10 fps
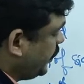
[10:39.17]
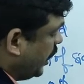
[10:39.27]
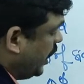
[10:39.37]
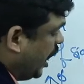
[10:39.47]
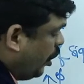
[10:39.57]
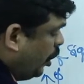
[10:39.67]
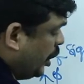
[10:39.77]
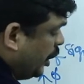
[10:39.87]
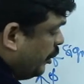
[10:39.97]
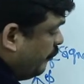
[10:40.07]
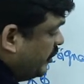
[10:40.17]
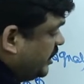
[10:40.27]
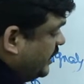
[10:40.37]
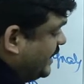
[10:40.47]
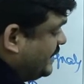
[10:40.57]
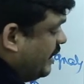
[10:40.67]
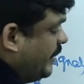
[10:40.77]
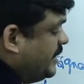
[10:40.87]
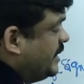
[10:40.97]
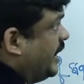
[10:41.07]
Now within this
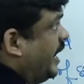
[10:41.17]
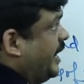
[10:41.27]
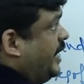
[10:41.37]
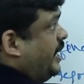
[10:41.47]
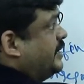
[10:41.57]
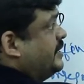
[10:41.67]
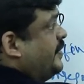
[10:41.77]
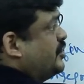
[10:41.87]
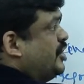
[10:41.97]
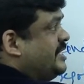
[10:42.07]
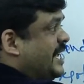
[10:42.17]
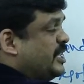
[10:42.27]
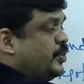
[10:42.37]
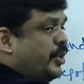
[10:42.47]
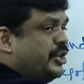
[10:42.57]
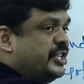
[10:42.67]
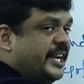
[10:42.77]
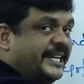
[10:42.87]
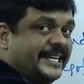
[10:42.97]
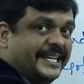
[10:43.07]
limits here this function is
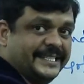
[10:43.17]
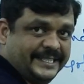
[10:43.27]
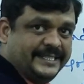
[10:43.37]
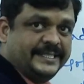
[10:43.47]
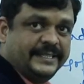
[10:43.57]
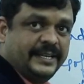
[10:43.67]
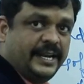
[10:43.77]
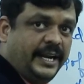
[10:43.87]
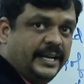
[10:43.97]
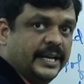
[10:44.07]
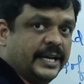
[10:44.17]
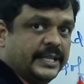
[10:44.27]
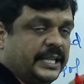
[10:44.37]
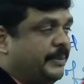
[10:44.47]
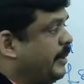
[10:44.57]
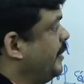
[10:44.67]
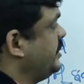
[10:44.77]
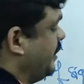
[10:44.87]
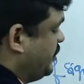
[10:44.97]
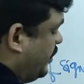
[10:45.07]
exponentially decreases, right? That purpose
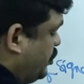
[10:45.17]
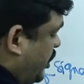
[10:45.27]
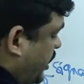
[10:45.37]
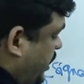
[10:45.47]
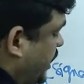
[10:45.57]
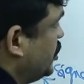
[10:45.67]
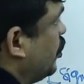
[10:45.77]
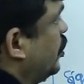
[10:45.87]
I am substituting t is equal